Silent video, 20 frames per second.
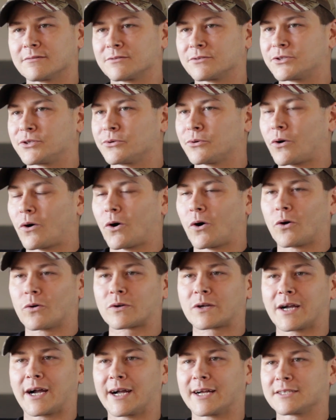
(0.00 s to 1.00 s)
do all
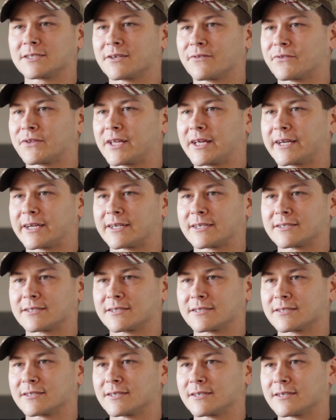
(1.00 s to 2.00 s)
kinds of
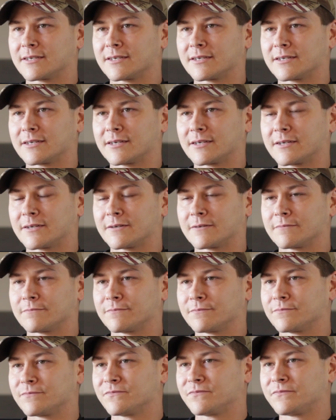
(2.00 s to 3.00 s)
things.
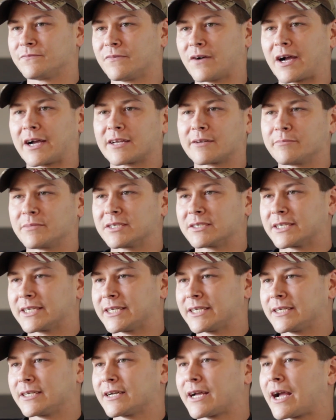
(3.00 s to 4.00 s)
Vitamin
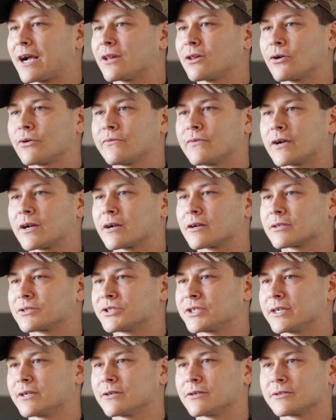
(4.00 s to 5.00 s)
E, aloe vera
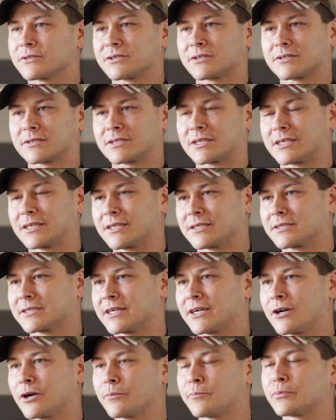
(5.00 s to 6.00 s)
gels to
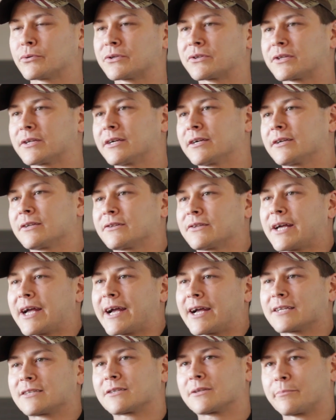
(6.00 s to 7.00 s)
help with
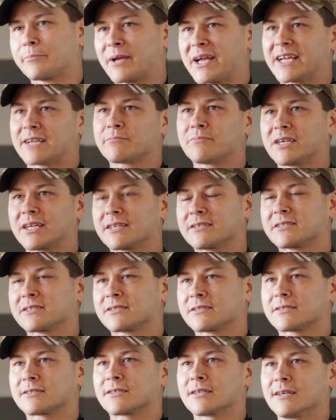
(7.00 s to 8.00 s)
that, the pain
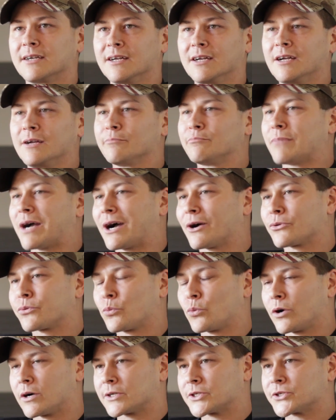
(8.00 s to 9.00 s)
medicine,
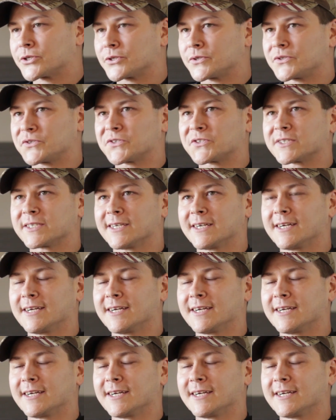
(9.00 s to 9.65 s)
mouthwashes.